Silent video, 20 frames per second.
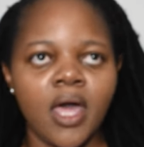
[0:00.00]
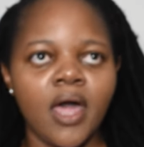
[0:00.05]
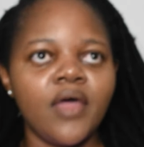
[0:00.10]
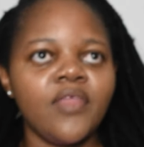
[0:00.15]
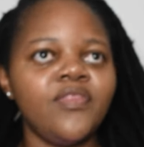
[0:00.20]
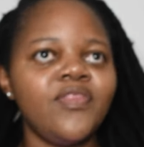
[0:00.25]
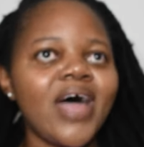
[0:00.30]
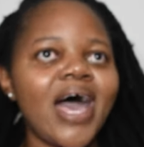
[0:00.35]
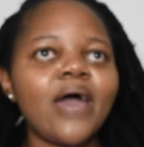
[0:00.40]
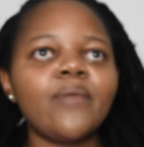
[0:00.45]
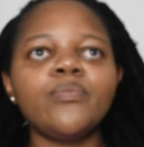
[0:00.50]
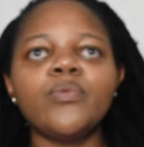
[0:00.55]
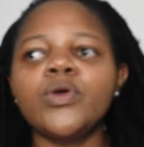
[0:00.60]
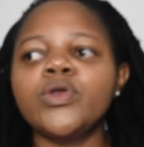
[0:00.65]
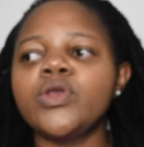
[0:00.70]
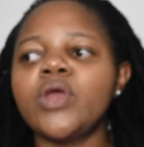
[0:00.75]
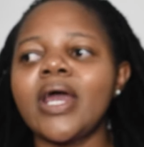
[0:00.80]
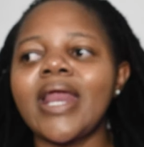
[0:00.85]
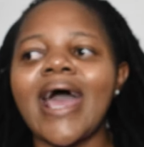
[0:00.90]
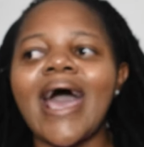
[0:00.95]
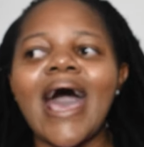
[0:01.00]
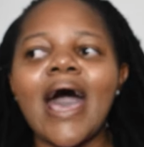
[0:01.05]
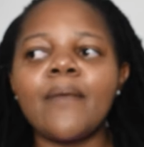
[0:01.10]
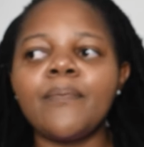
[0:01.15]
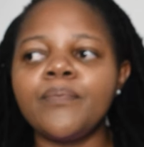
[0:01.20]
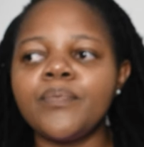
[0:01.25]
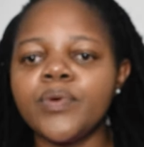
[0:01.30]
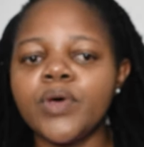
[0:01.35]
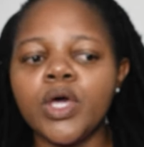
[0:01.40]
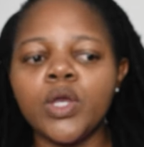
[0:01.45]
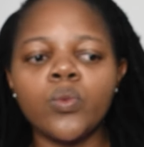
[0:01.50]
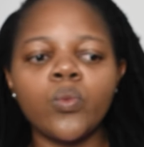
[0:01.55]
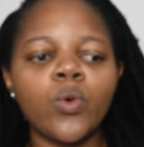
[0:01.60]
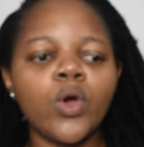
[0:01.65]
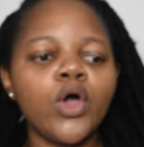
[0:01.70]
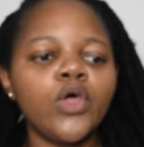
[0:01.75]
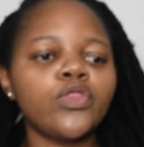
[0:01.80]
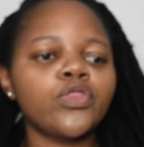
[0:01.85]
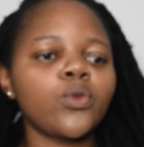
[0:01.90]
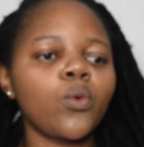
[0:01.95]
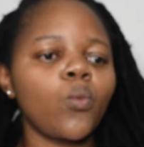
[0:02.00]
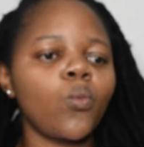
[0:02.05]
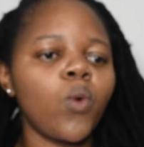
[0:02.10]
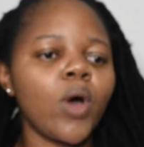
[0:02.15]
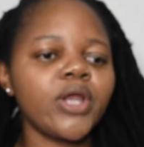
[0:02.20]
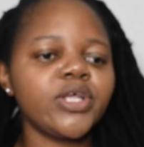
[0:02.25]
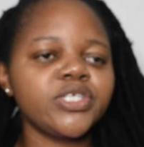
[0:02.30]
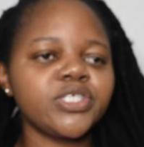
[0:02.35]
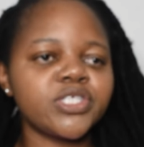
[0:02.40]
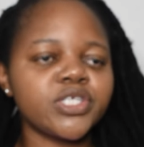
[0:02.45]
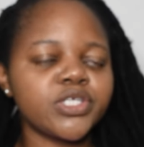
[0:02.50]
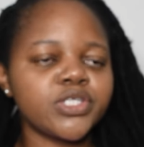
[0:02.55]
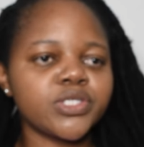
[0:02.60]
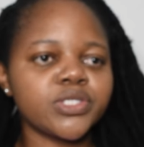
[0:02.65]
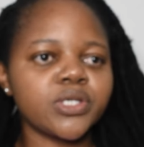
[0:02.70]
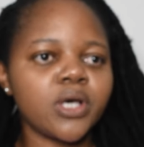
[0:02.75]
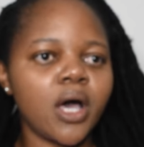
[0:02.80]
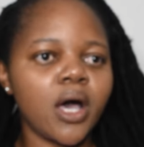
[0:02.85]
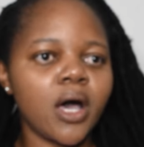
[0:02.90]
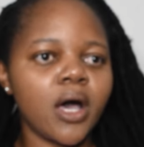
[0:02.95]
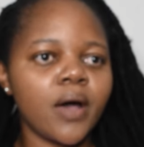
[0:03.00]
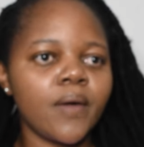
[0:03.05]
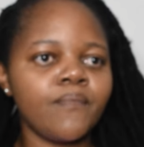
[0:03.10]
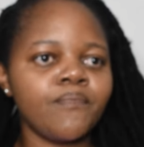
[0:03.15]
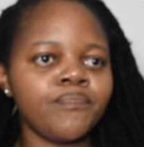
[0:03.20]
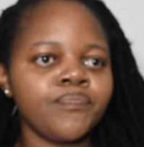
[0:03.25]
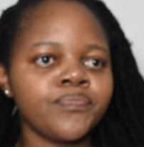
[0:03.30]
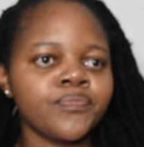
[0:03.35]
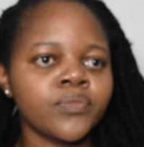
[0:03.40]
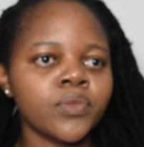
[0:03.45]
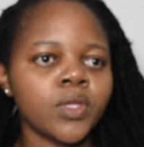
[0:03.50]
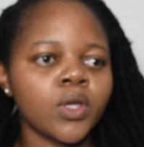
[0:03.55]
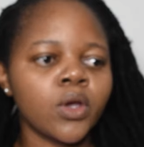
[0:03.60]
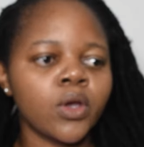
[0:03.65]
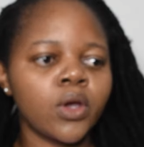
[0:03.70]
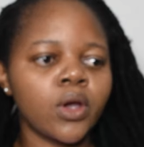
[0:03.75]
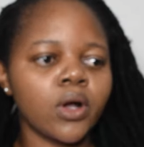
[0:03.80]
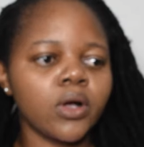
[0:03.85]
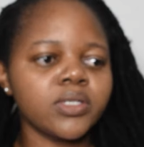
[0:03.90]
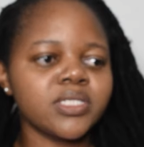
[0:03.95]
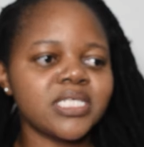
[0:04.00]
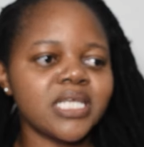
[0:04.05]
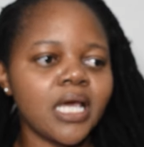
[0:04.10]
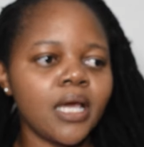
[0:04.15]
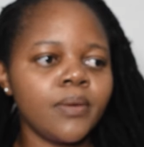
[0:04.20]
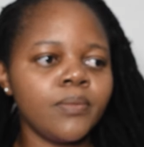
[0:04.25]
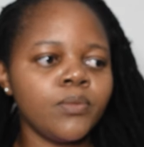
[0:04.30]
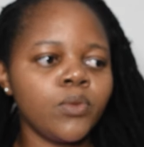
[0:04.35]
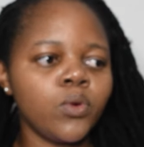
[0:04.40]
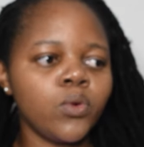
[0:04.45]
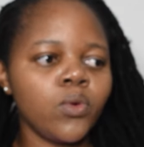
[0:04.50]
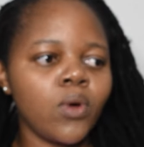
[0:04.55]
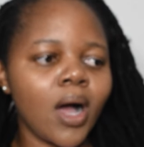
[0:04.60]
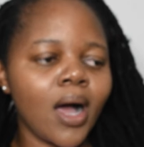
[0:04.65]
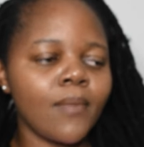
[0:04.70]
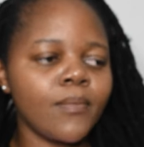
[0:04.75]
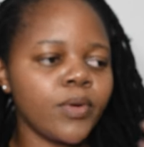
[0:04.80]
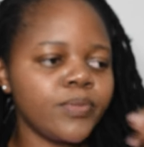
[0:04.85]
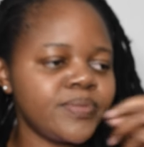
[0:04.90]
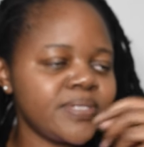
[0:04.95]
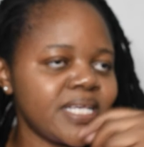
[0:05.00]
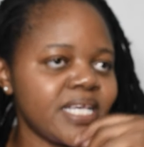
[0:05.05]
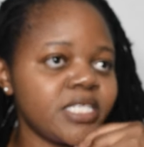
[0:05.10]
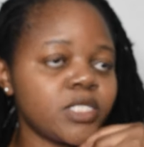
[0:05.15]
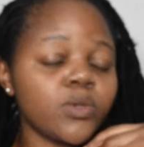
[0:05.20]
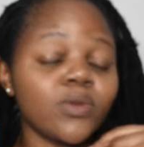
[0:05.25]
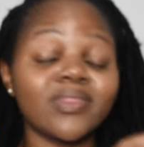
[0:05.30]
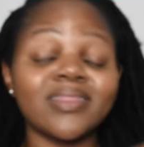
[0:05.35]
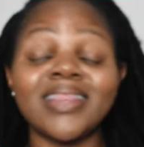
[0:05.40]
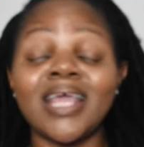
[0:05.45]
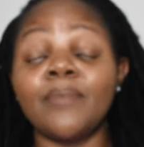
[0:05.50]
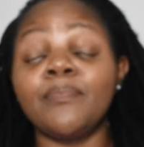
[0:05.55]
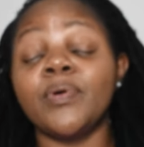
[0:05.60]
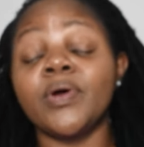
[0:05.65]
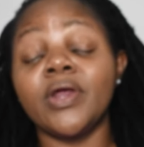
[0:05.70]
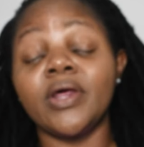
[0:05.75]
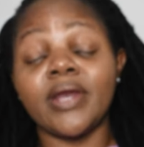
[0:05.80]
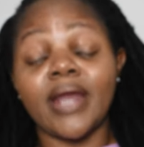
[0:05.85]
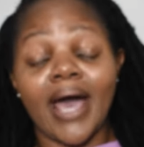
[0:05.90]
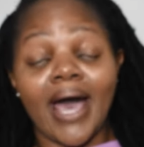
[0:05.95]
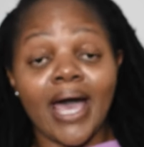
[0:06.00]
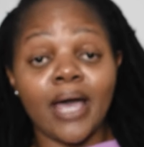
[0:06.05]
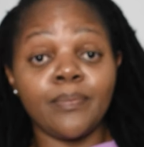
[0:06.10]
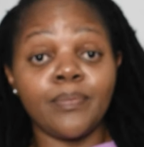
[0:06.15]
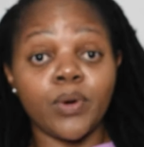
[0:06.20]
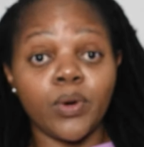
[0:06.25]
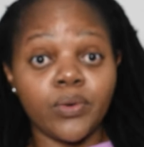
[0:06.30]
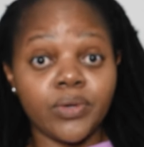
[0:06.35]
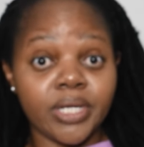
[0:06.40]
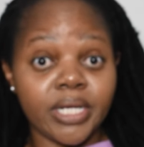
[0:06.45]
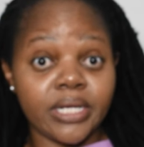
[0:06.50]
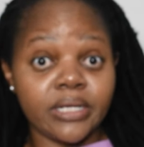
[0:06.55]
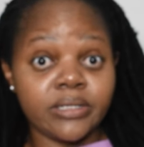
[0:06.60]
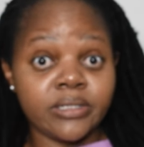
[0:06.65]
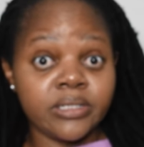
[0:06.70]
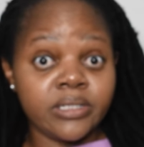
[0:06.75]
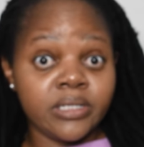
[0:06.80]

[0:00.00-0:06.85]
That would not happen with, what is this girl's name who I'm obsessed with? They put her in a high pony.